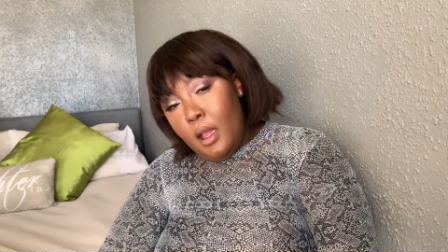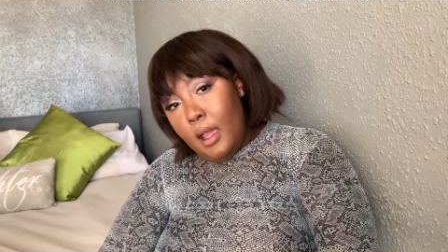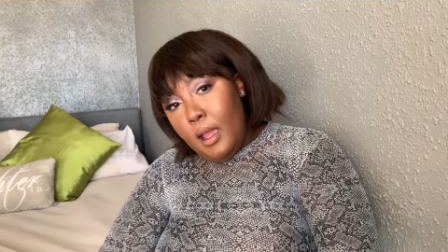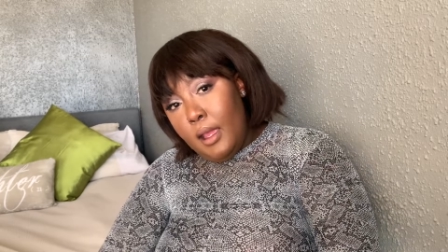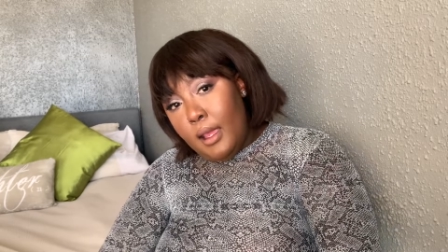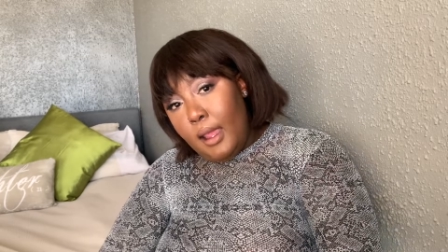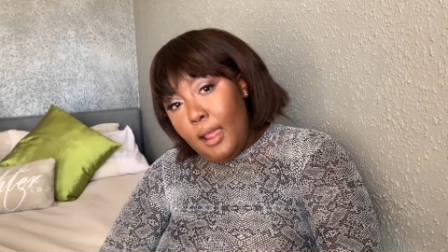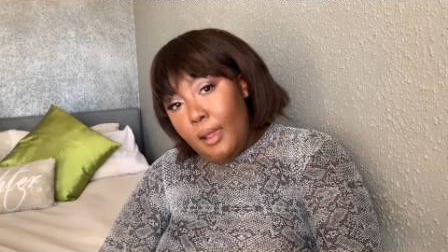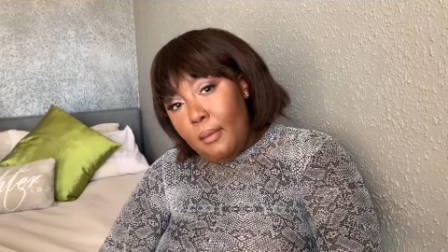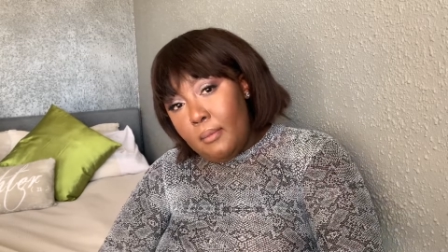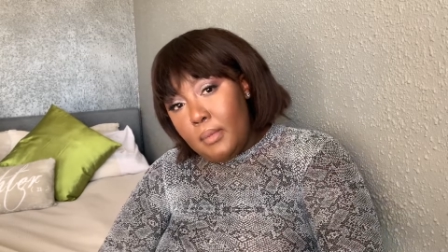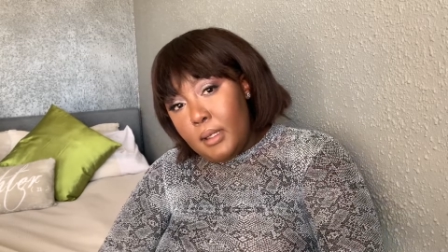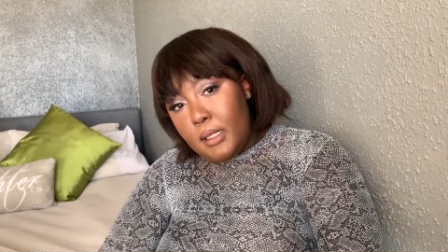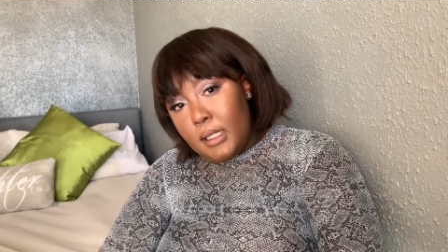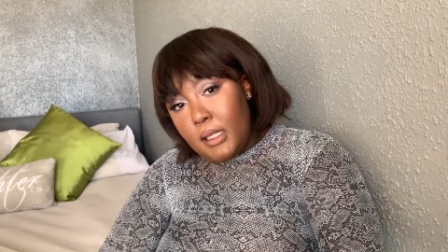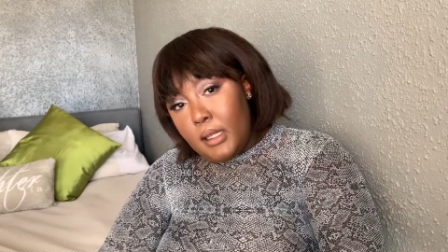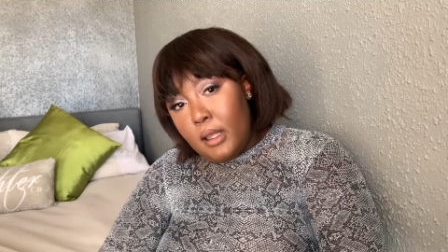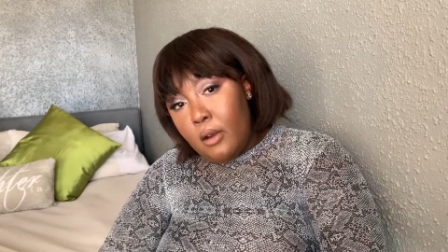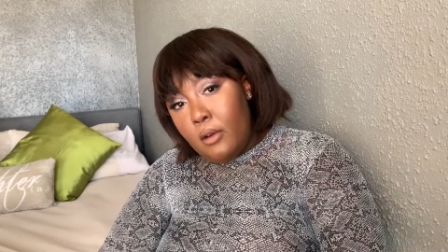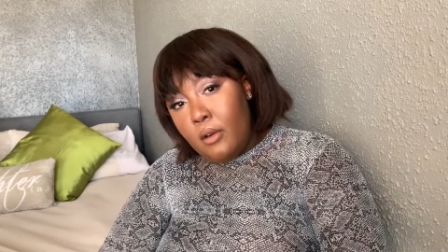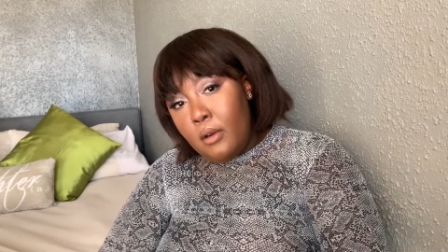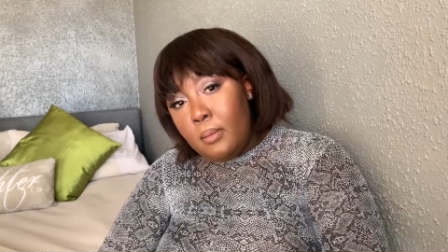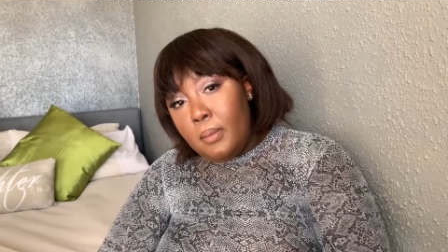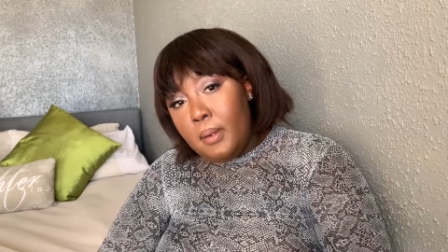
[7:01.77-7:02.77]
campus
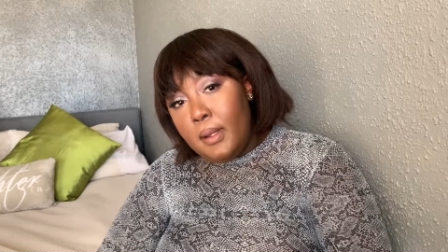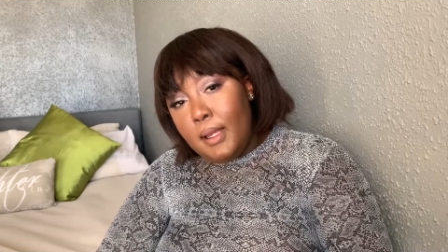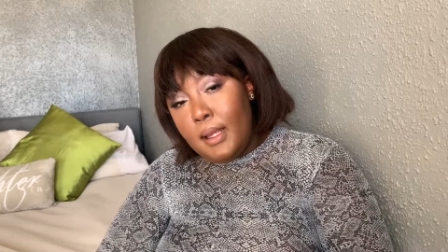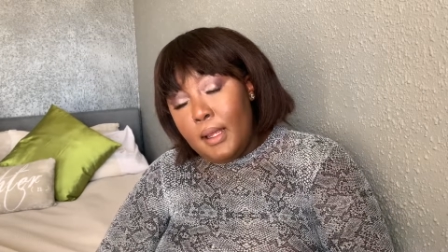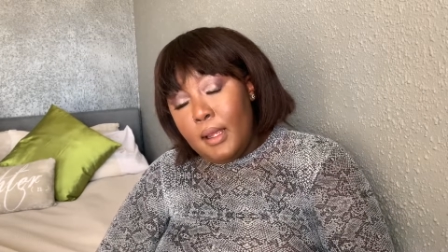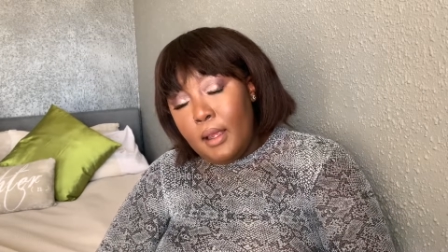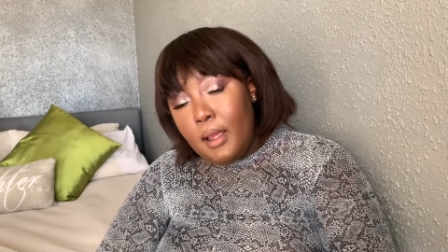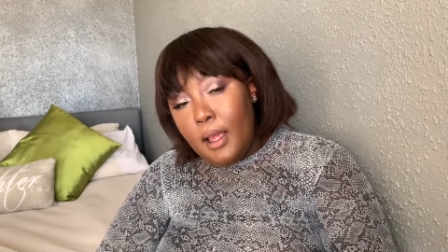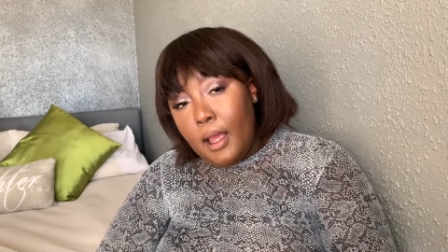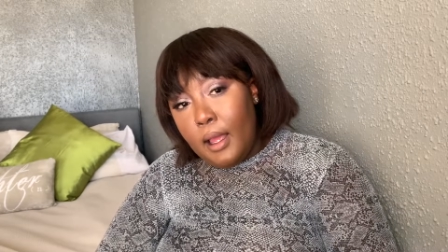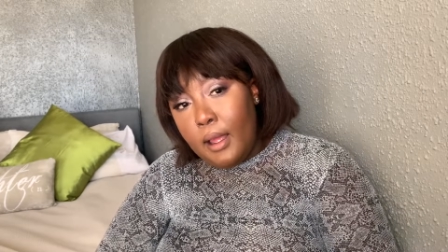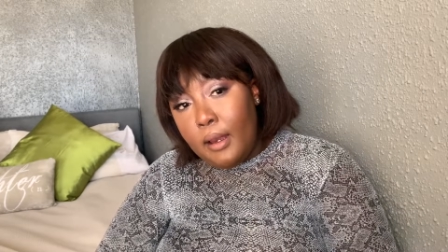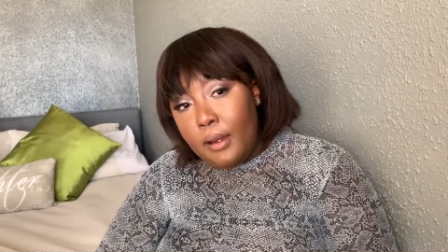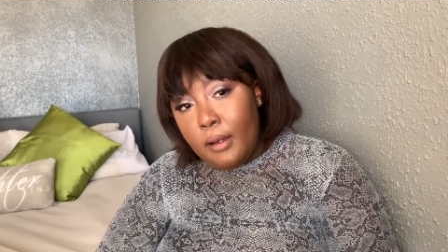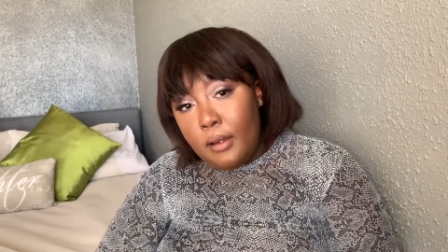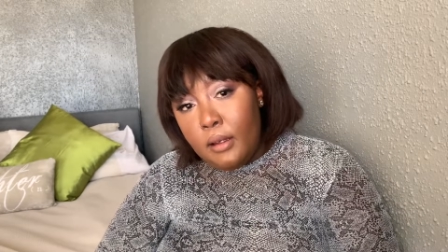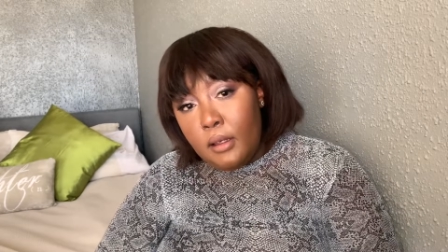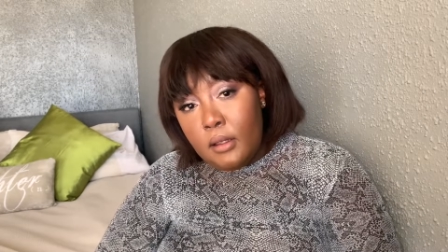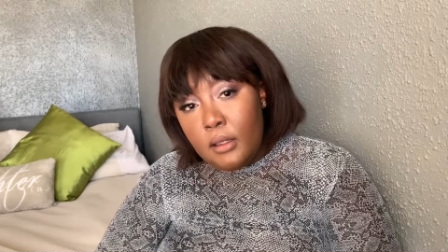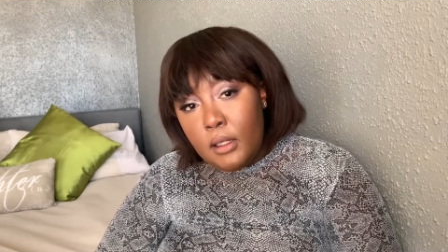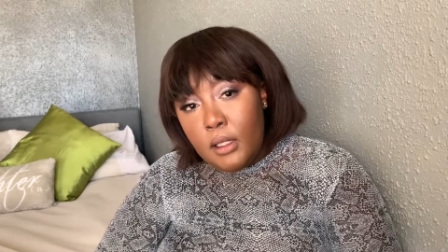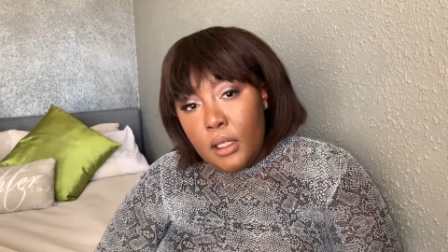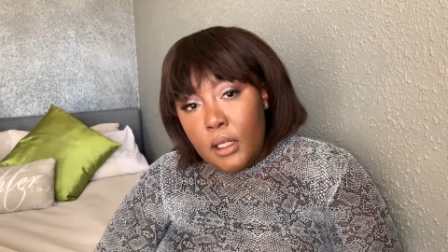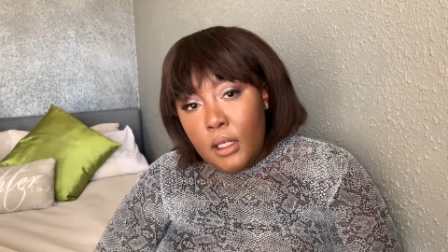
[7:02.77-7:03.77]
therapy, and
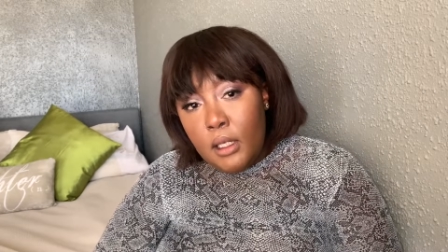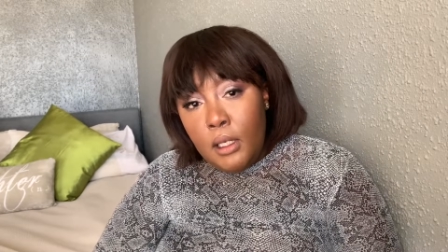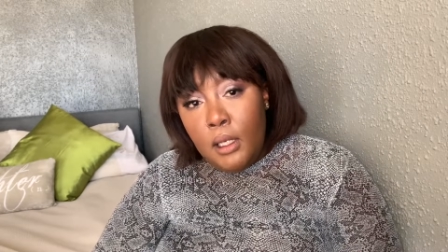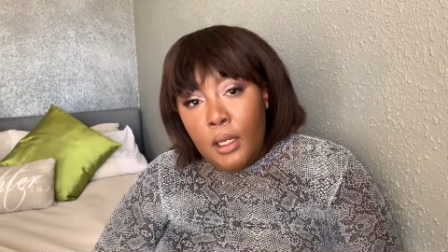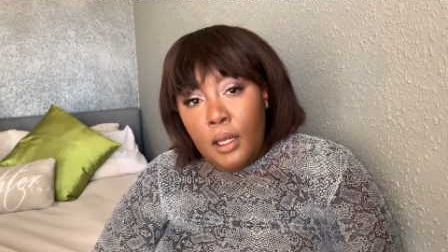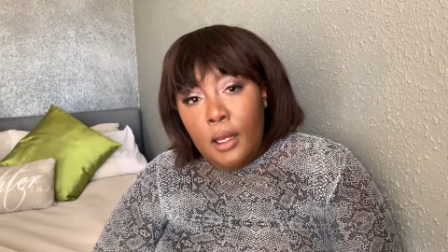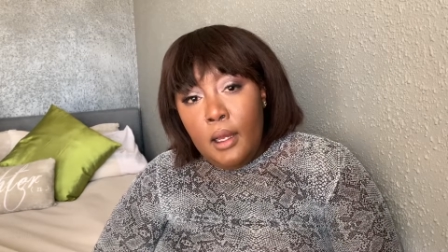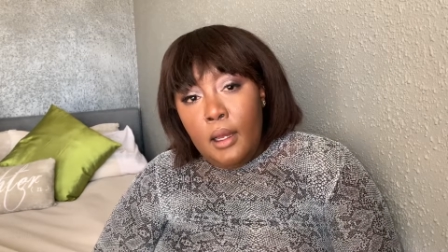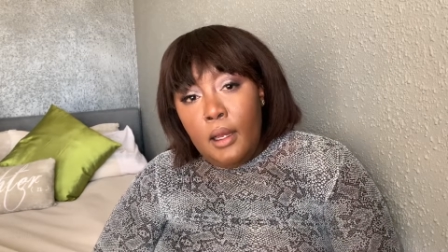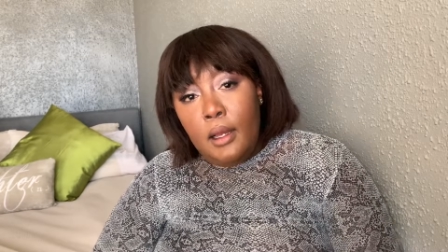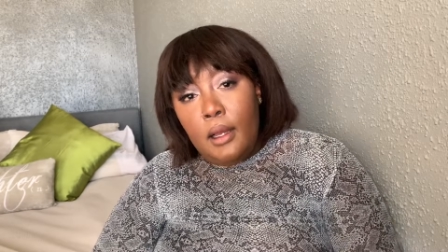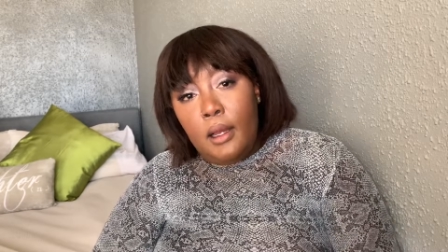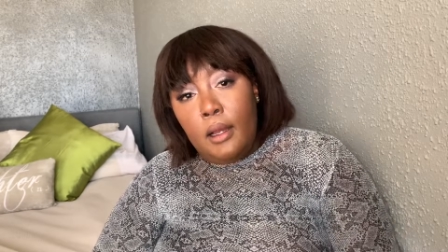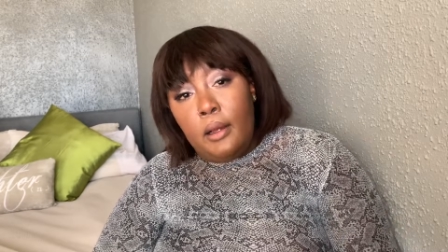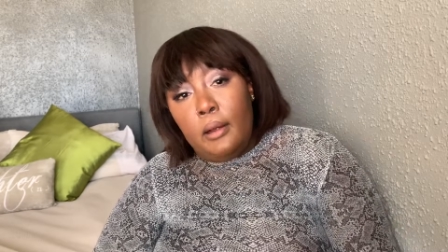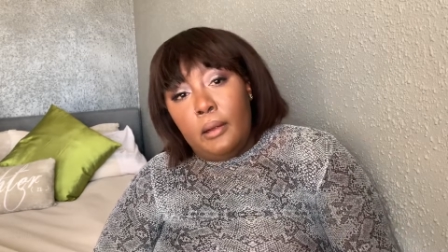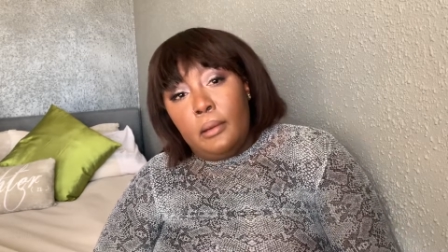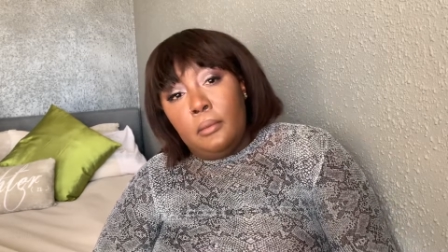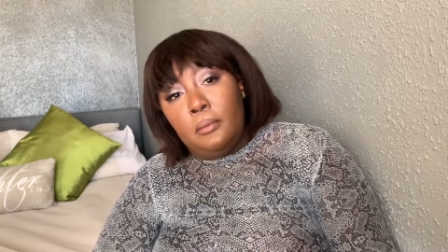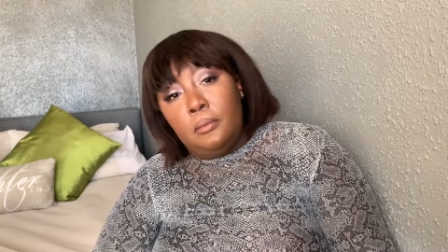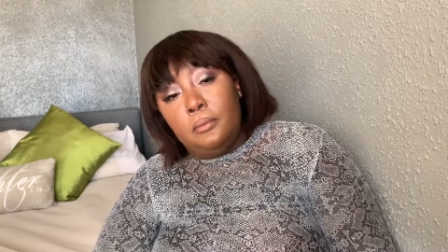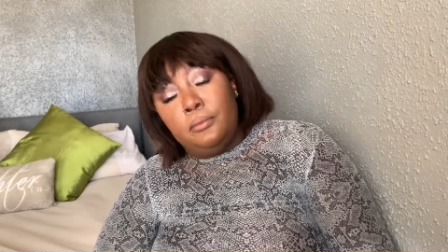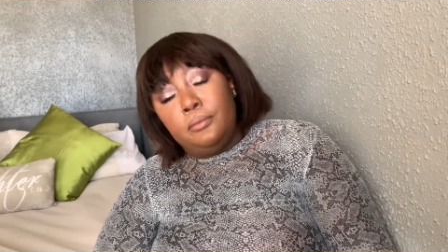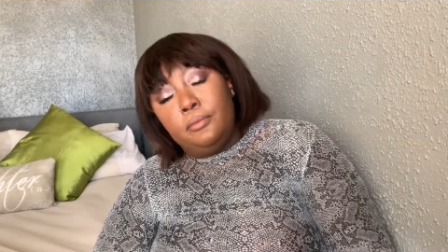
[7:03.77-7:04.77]

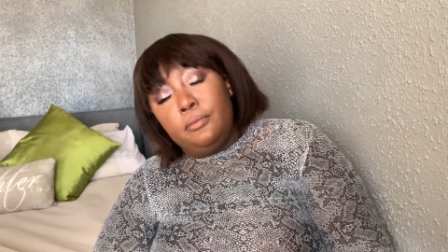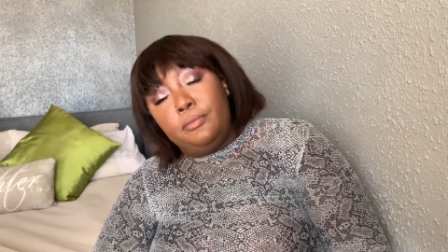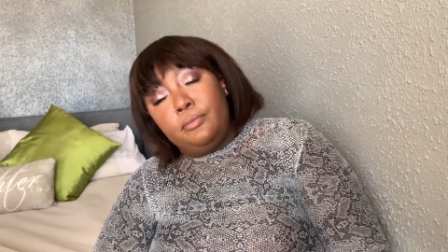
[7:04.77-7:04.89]
um,